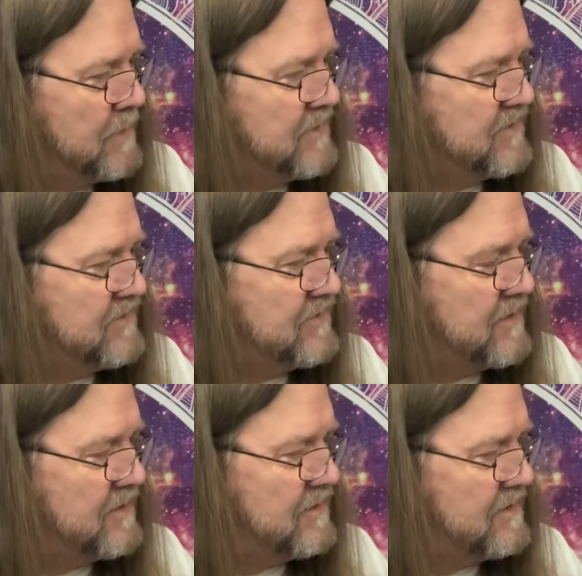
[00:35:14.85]
This is
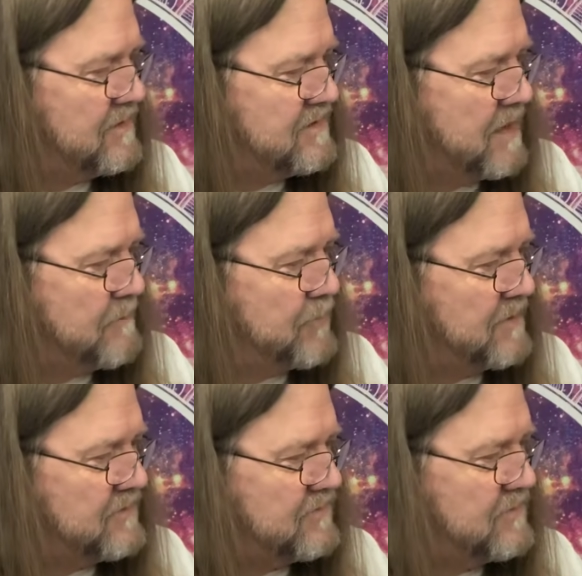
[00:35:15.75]

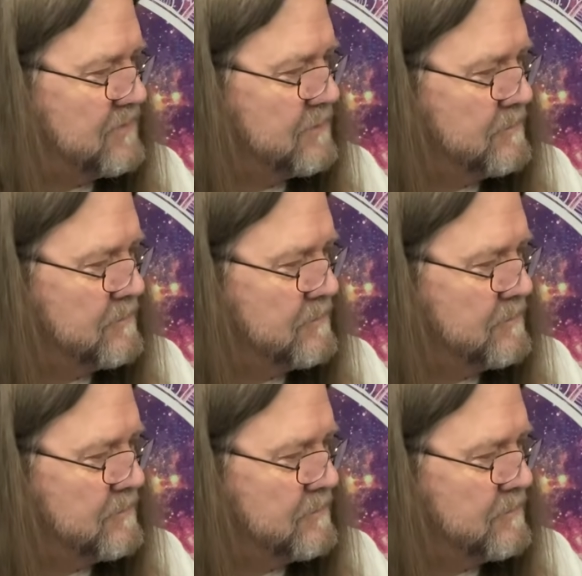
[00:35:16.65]
temperance.